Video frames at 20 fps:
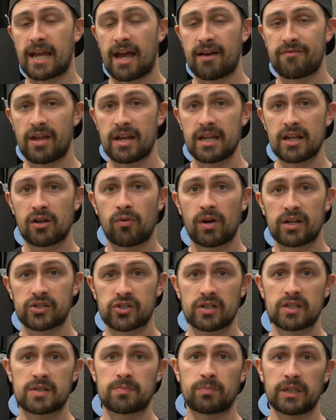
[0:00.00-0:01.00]
have any
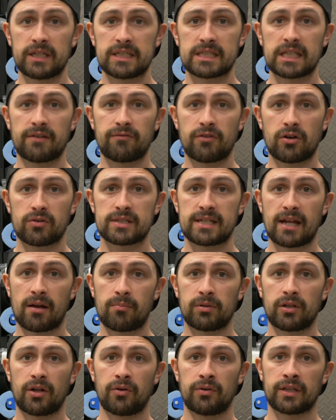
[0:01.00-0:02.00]
questions, please leave those
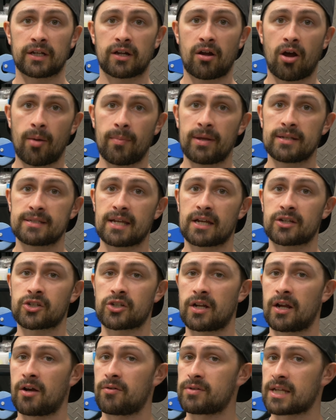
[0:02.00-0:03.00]
down below in the comment
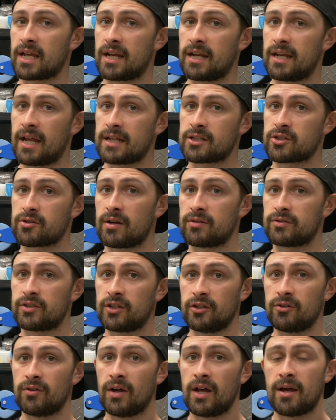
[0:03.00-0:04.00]
section. I always get an answer out to
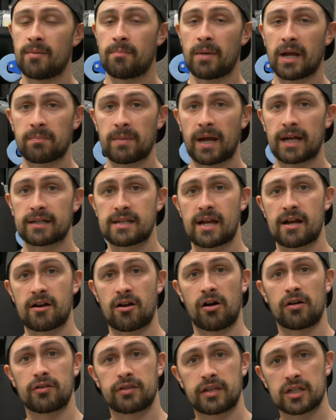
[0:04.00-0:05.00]
you. Mike McIntyre,
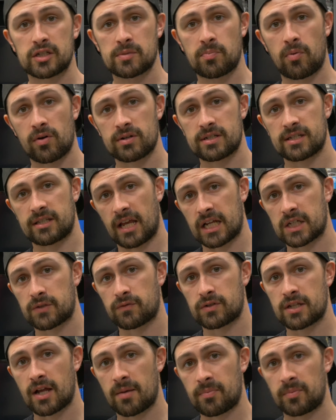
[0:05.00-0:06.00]
All Things Sports. Thanks
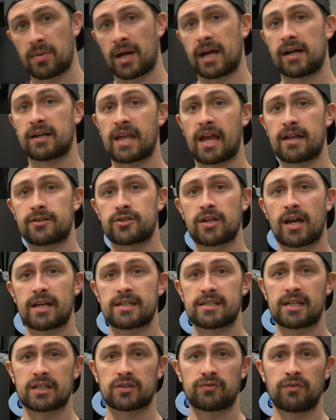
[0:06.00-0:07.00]
for stopping by. I'll catch you guys
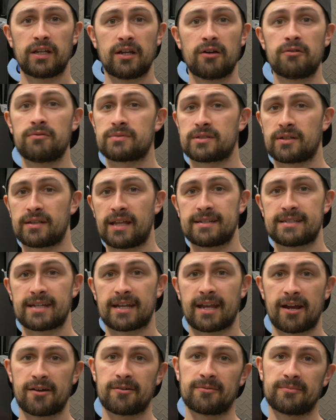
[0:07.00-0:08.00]
in the next video. Till then,
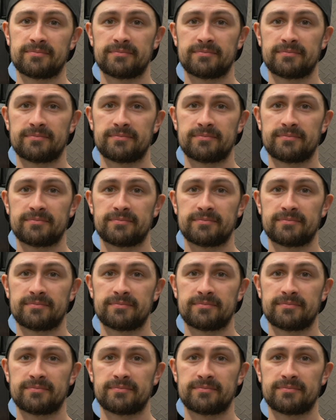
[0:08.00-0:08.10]
take care.